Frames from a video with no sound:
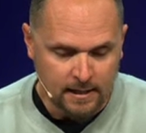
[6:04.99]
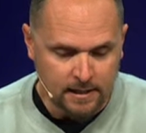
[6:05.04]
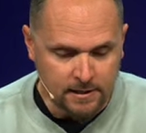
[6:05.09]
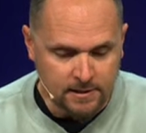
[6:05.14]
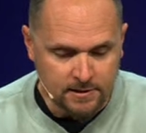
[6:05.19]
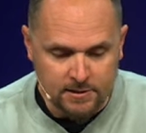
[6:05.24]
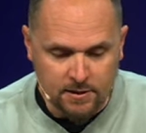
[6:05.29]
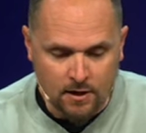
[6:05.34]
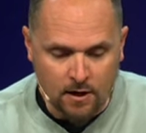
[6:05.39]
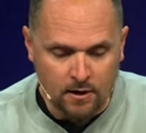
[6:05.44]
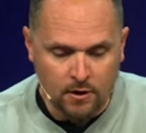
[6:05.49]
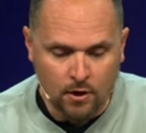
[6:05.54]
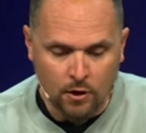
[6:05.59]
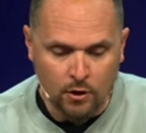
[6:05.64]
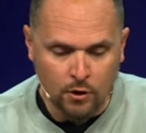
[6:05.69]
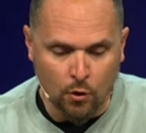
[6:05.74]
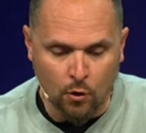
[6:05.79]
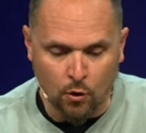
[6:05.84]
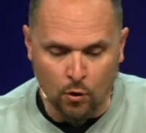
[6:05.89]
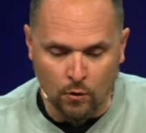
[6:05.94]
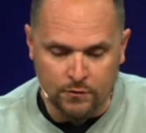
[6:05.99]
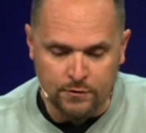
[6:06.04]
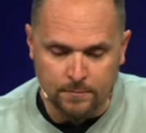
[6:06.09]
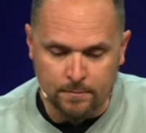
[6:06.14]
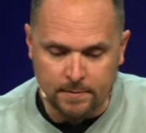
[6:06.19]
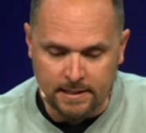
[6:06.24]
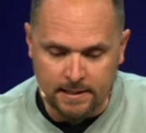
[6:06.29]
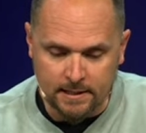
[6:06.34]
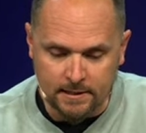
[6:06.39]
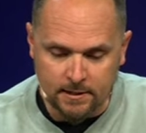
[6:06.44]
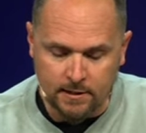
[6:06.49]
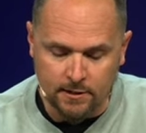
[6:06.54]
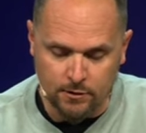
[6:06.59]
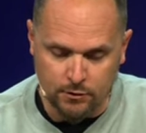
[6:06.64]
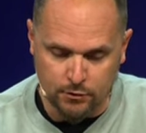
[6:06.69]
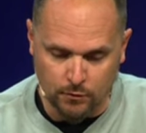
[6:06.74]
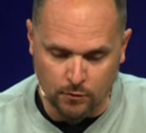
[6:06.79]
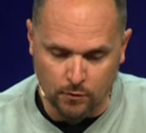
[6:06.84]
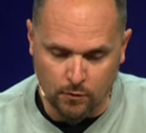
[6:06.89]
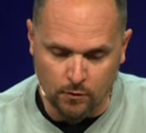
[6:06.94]
It is not our goal to be in
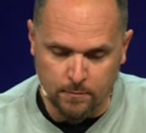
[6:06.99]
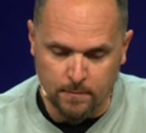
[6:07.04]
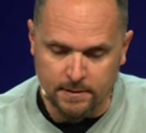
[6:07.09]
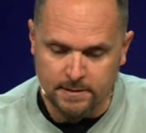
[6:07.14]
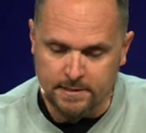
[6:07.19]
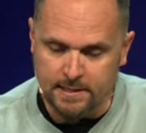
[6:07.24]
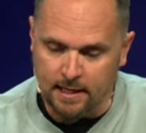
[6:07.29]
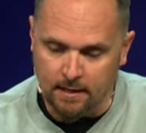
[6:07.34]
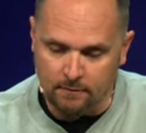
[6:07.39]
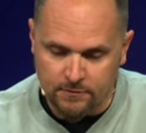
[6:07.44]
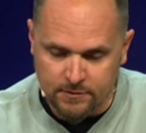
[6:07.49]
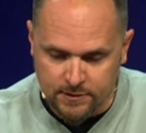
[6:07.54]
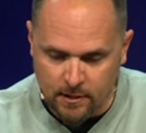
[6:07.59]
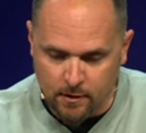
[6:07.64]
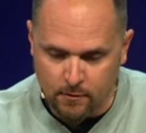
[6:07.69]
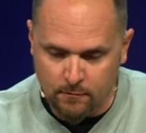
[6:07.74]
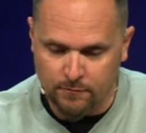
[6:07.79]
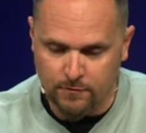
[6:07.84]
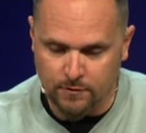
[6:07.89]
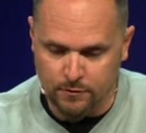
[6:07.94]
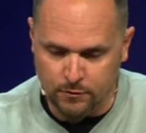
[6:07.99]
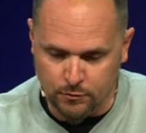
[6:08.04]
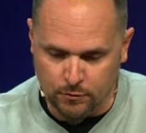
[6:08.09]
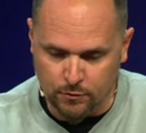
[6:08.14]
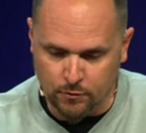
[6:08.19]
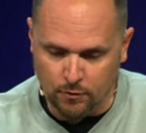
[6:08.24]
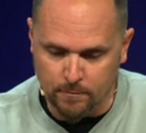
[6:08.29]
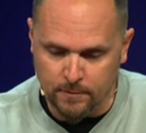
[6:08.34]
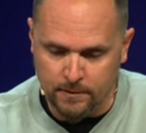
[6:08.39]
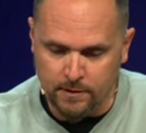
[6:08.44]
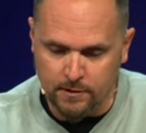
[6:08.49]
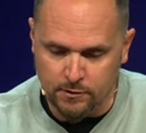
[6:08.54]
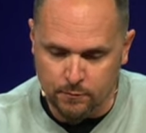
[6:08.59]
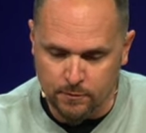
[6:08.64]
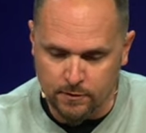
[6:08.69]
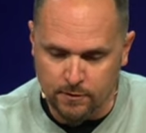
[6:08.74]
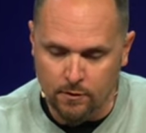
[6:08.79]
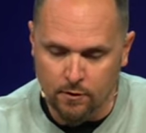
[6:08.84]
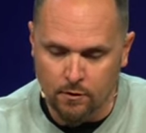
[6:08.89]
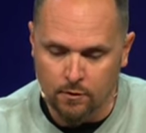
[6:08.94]
control, but to have self control
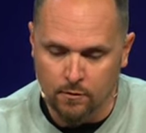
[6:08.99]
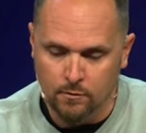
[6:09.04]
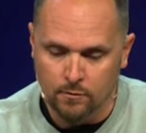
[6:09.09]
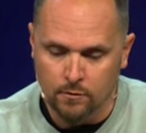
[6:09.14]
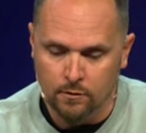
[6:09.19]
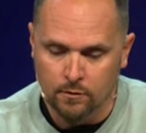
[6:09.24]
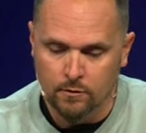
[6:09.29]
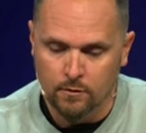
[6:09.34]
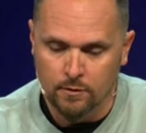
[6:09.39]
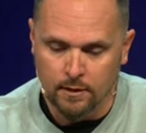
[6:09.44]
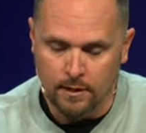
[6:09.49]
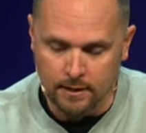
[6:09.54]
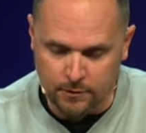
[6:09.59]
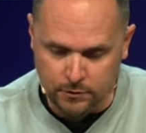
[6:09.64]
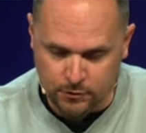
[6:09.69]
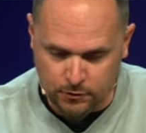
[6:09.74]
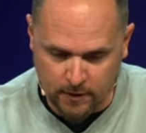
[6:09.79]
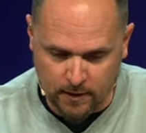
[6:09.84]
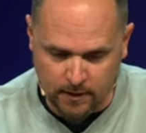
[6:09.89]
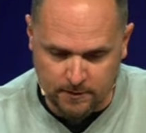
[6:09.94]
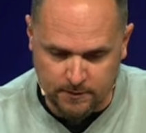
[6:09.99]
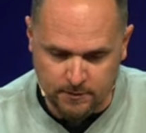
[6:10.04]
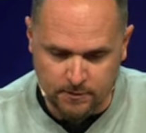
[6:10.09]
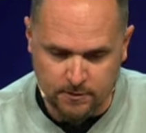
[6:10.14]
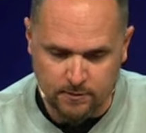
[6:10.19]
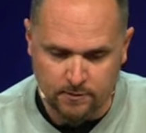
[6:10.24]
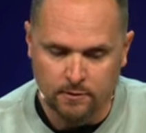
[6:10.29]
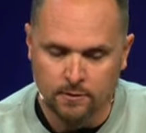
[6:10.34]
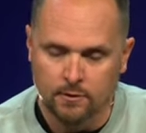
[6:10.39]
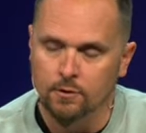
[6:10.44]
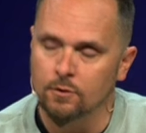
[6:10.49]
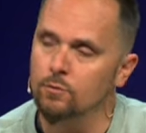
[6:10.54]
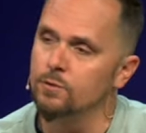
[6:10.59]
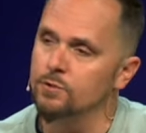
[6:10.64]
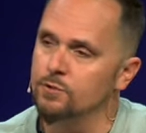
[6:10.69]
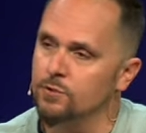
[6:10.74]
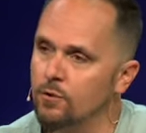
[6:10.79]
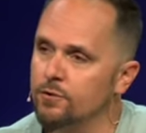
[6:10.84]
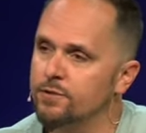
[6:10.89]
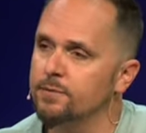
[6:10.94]
because we know and trust who
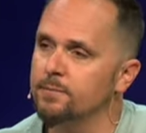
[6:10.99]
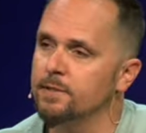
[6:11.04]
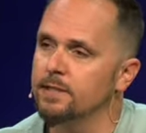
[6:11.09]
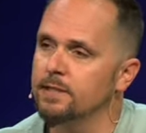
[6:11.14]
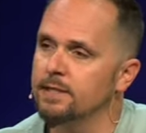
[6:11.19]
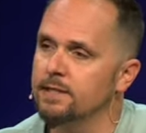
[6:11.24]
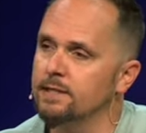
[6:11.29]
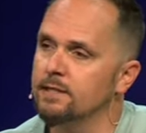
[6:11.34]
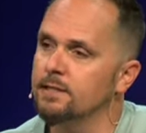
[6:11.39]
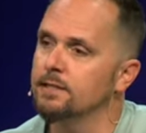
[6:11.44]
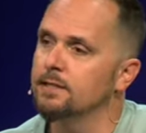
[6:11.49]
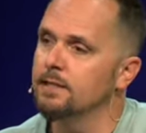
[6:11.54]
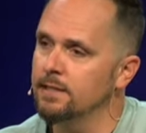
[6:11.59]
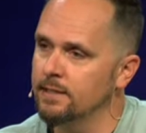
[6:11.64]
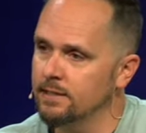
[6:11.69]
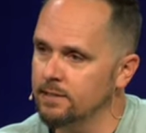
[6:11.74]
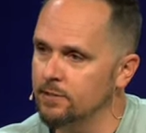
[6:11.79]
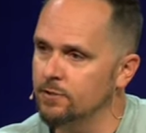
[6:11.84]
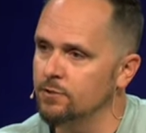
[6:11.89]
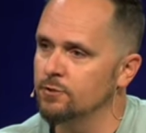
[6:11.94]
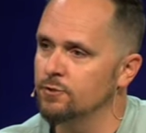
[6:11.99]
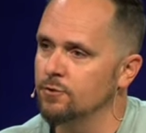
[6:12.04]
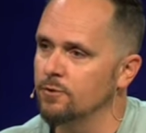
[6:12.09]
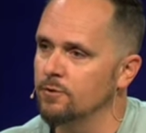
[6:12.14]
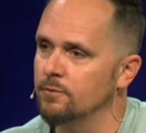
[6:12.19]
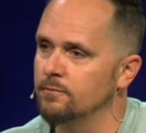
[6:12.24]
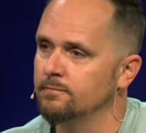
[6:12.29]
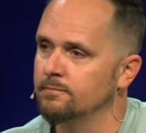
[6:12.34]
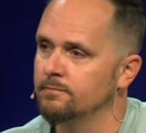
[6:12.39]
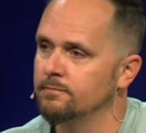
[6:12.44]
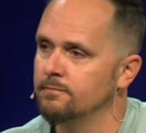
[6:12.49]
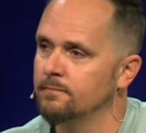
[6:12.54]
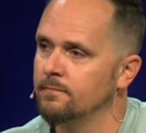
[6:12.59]
is ultimately in control.